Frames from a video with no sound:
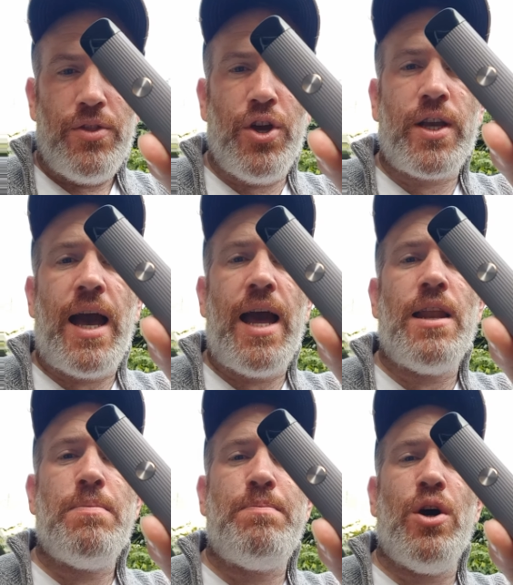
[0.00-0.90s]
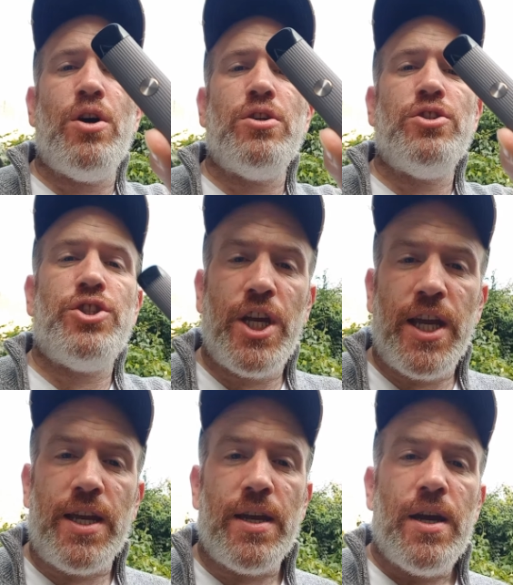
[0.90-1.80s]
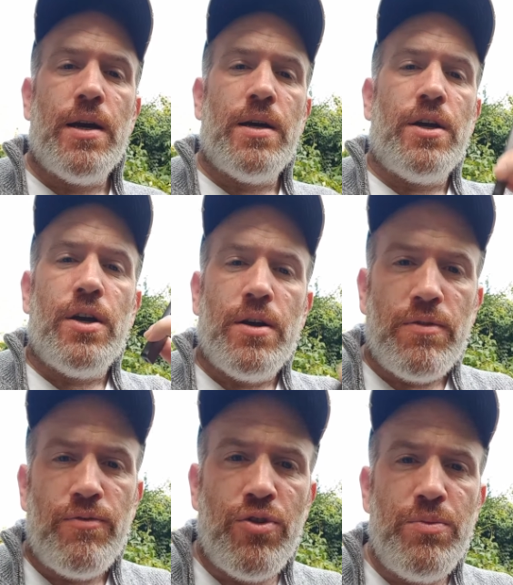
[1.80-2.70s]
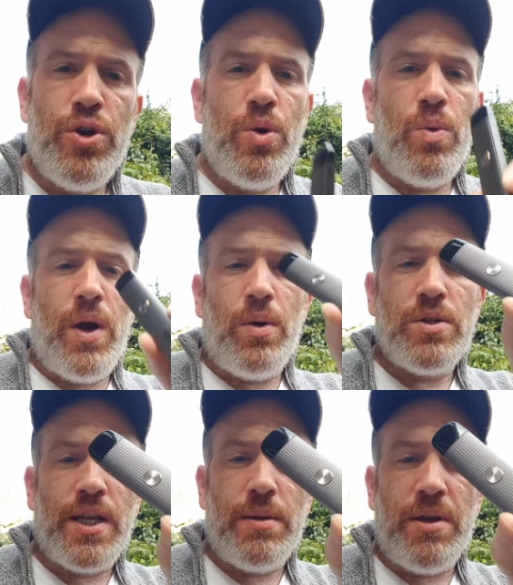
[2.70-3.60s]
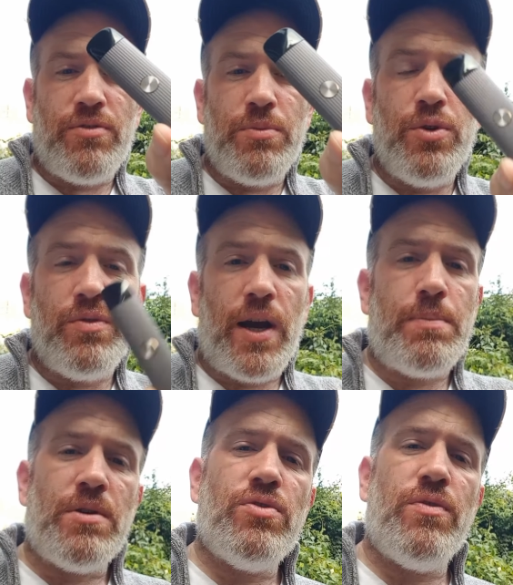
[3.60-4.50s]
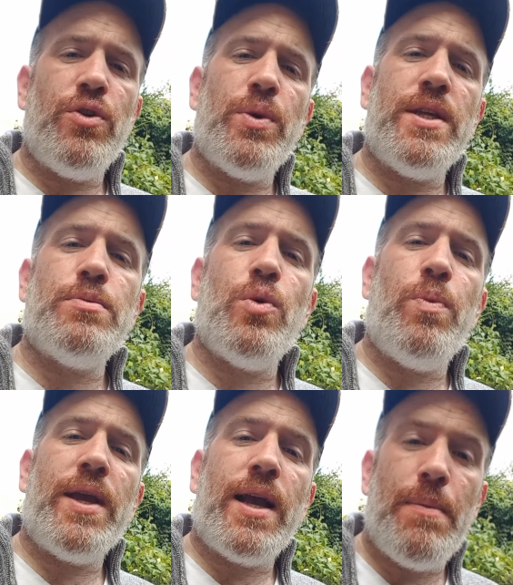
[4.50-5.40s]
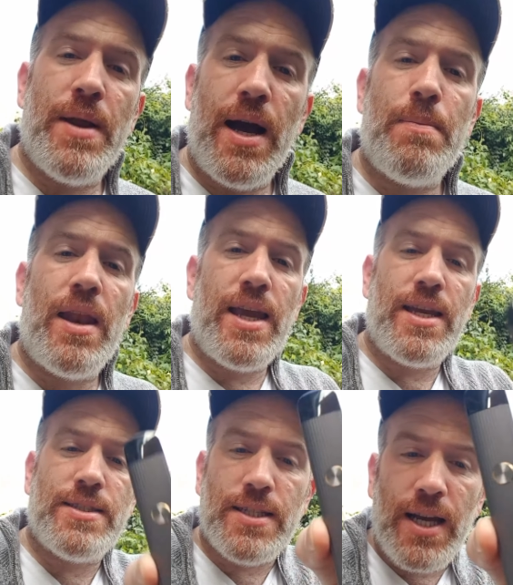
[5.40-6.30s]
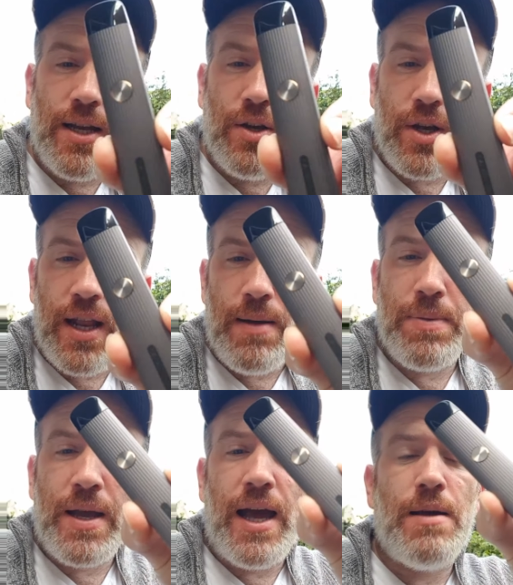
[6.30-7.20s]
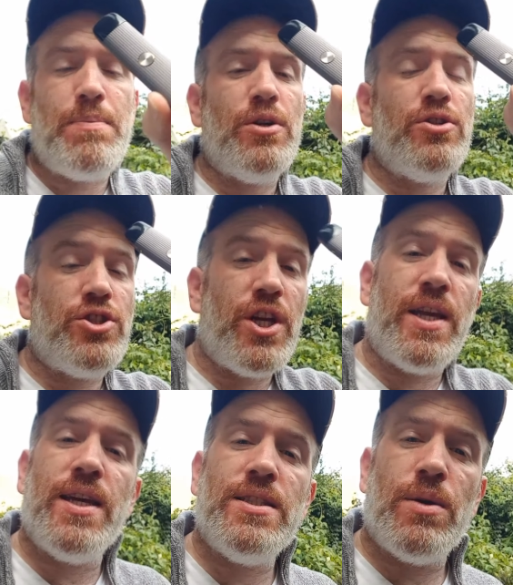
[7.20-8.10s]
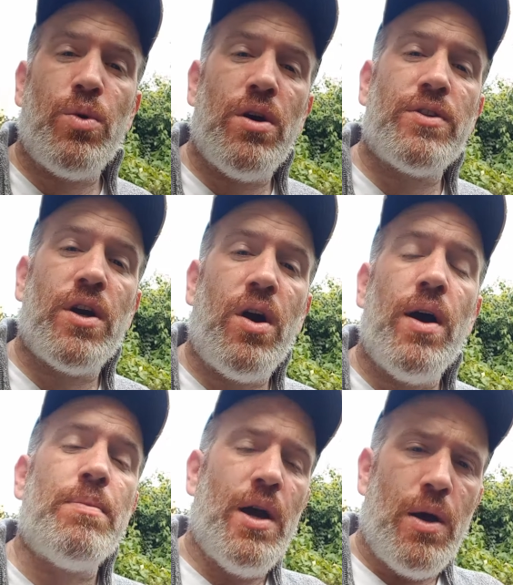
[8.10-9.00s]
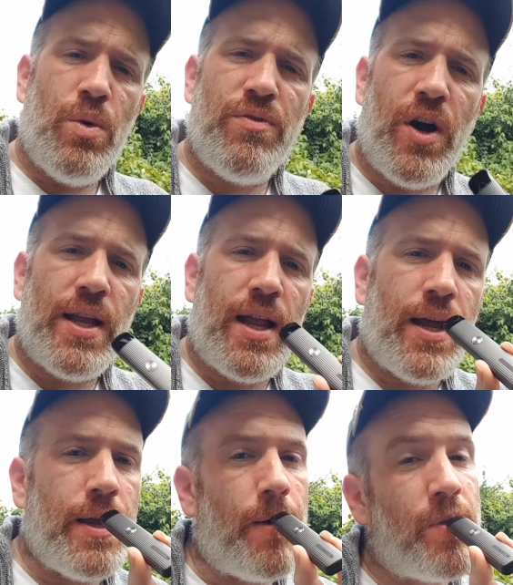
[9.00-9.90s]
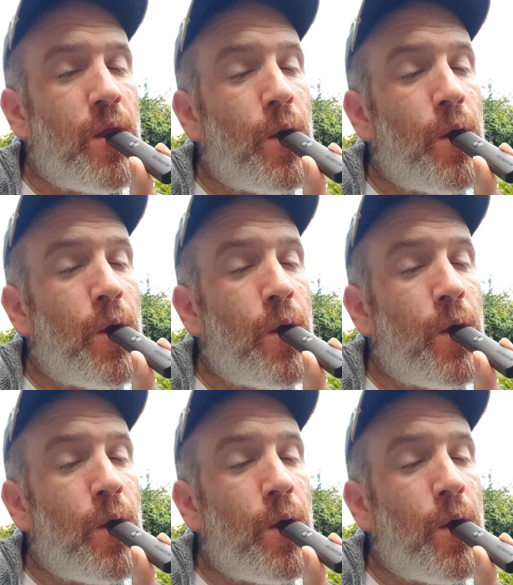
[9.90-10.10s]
The Caliburn G from UWell sent me from New Vaping Review. This will be coming up later today. Look at that Caliburn G. Is it worth the hype? We'll find out later.